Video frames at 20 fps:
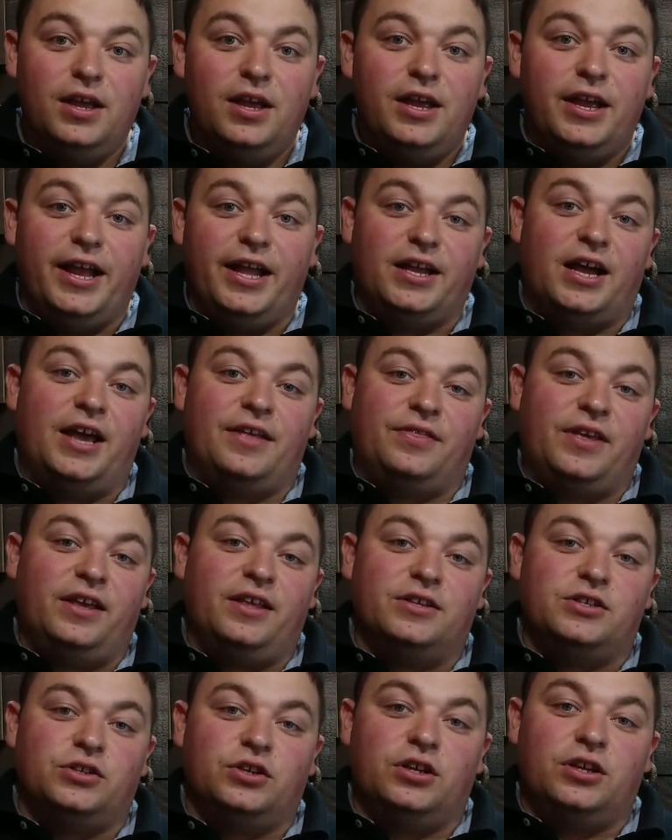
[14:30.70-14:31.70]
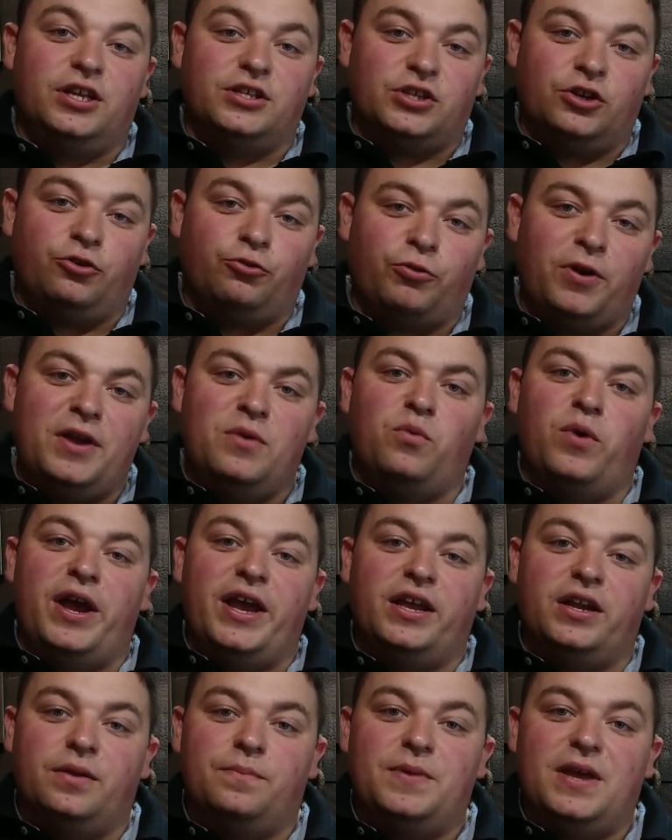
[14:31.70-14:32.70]
I think it's a great
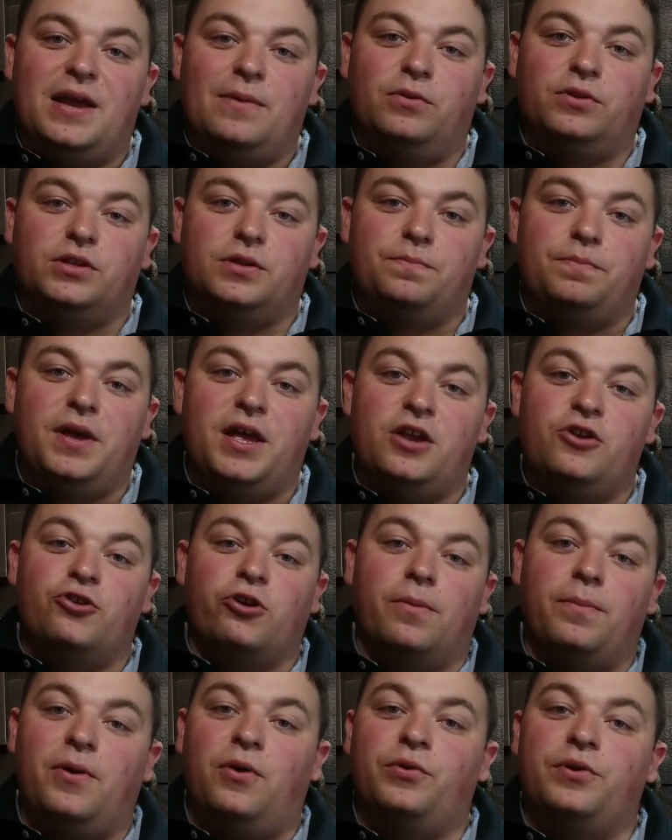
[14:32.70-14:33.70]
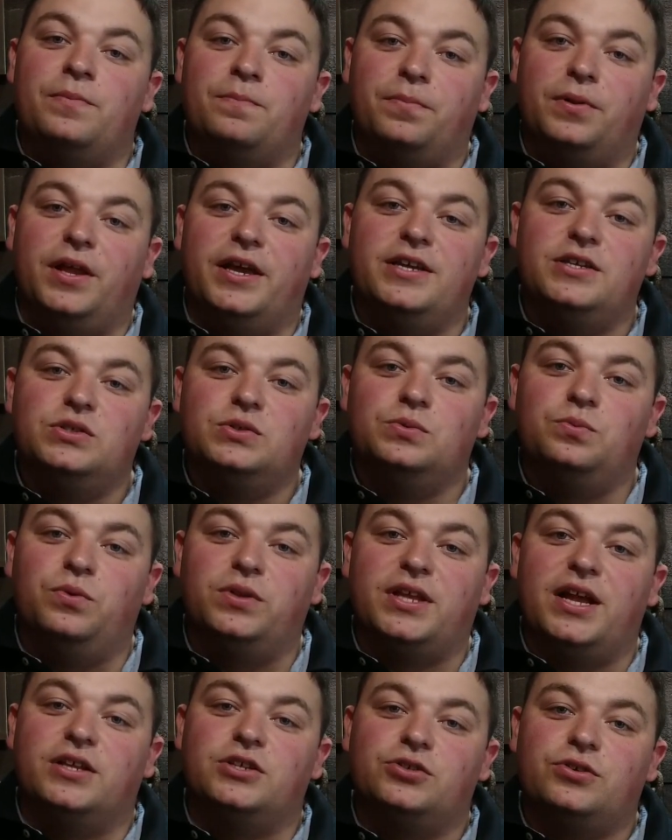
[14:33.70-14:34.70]
way to be able to pin your opponent in place with
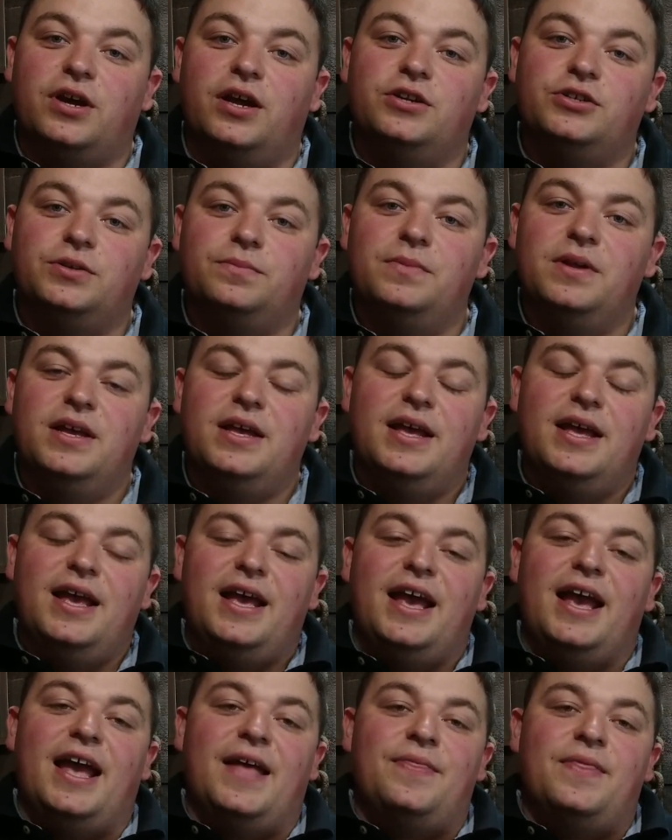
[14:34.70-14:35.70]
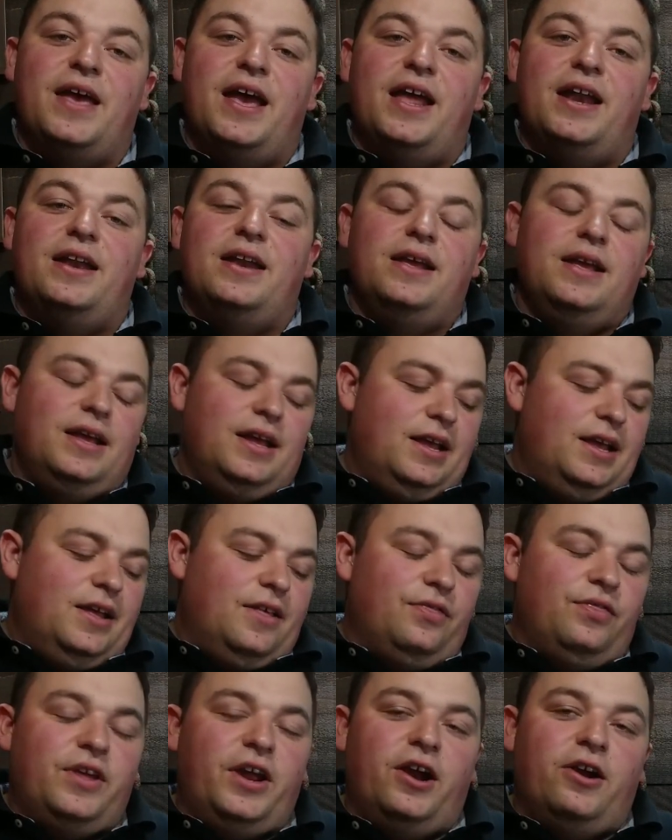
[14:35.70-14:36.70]
that stratagem. And then
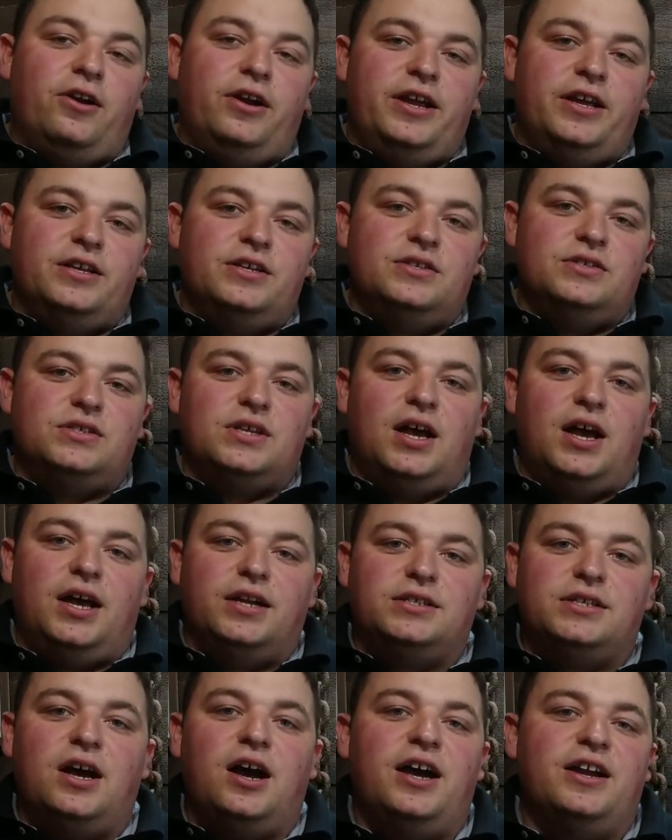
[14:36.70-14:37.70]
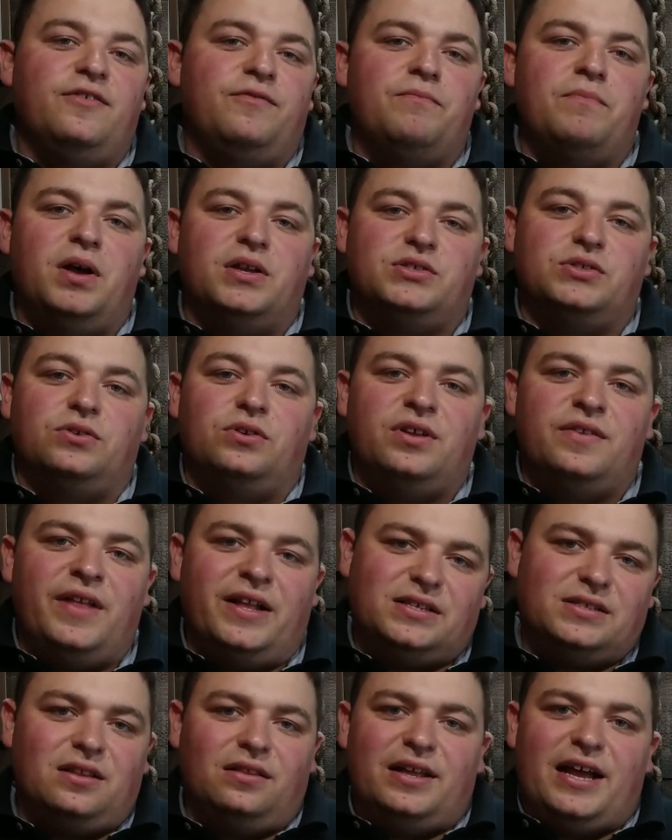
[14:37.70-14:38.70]
there is Tide of Muscle, and
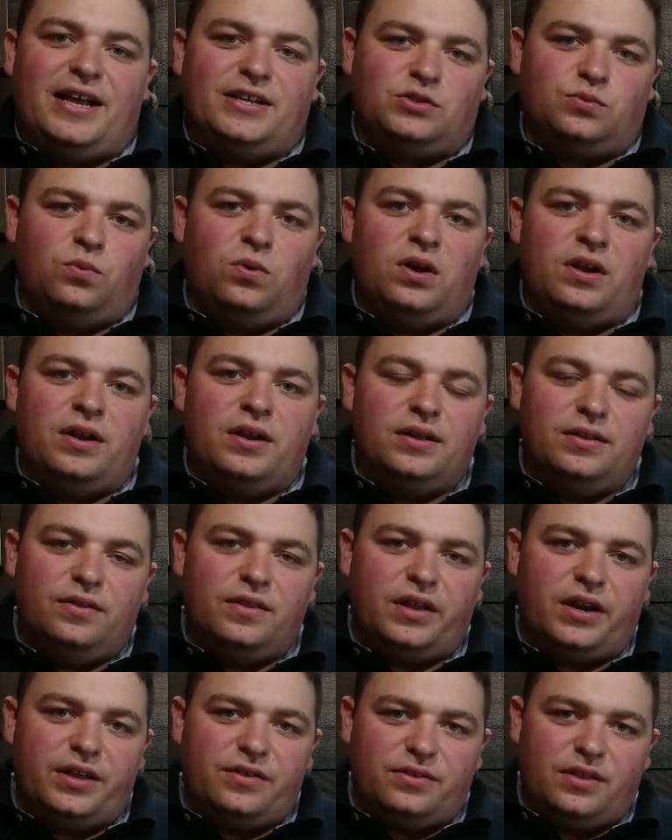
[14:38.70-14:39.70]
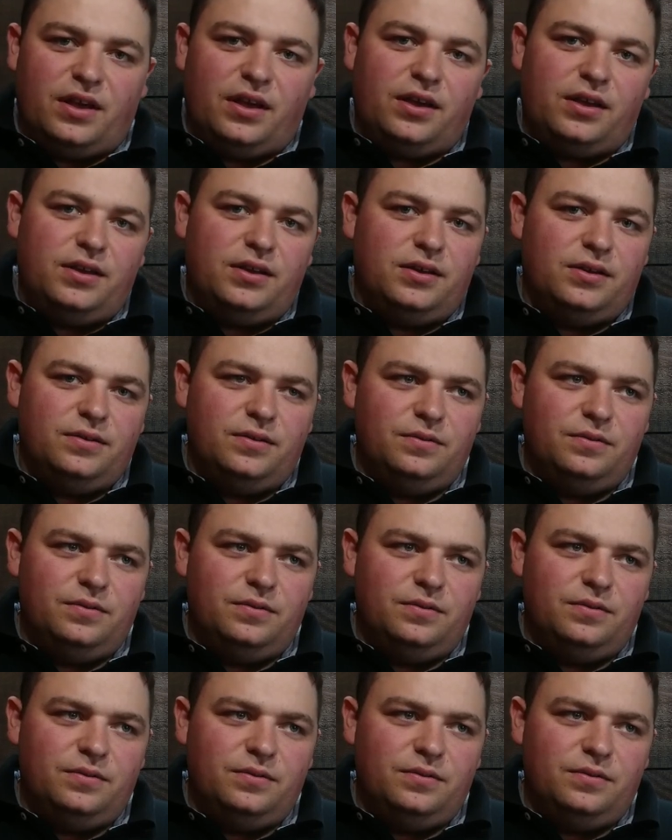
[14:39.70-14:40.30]
that's the last one that I think